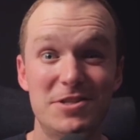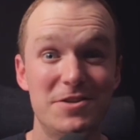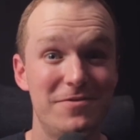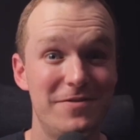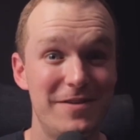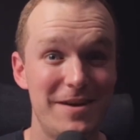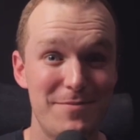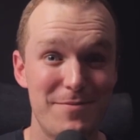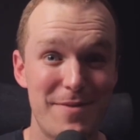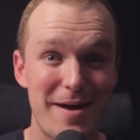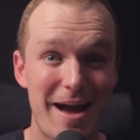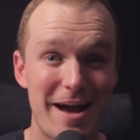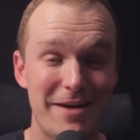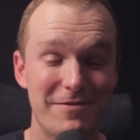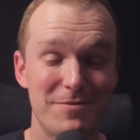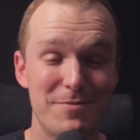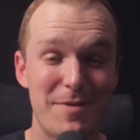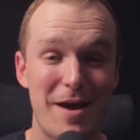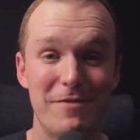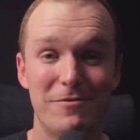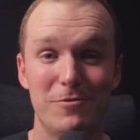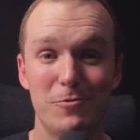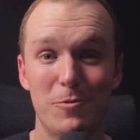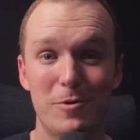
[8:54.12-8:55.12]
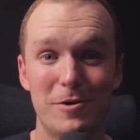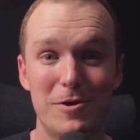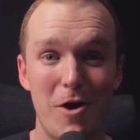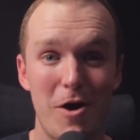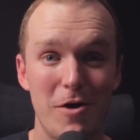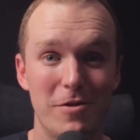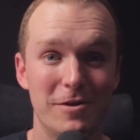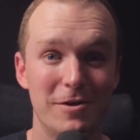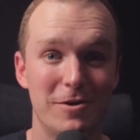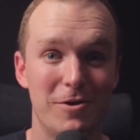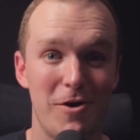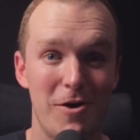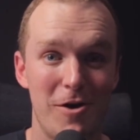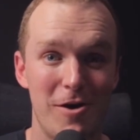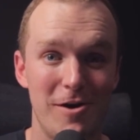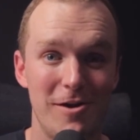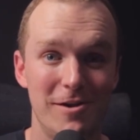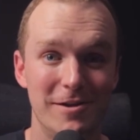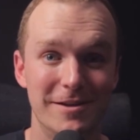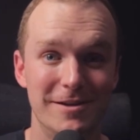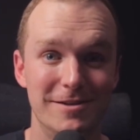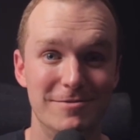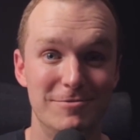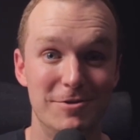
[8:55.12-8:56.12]
of feedback from everyone on the
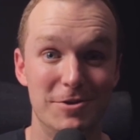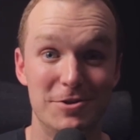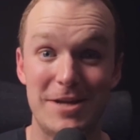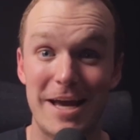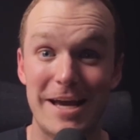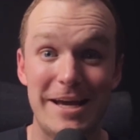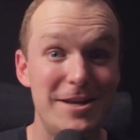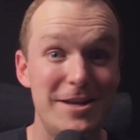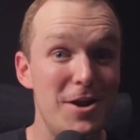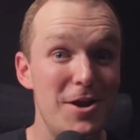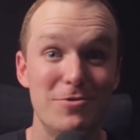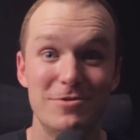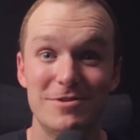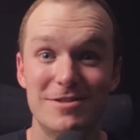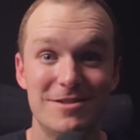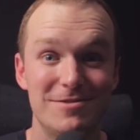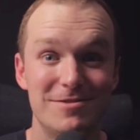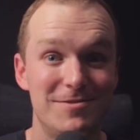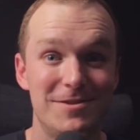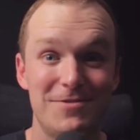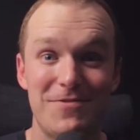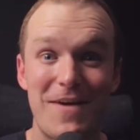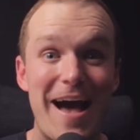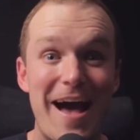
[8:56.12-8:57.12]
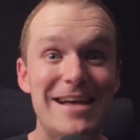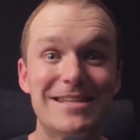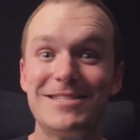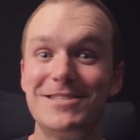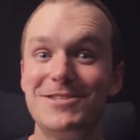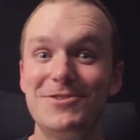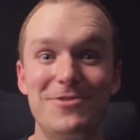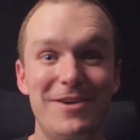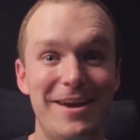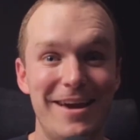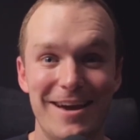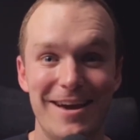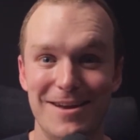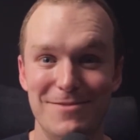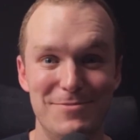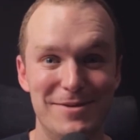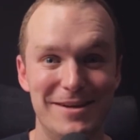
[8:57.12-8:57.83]
call, and you're taking notes as fast as you can,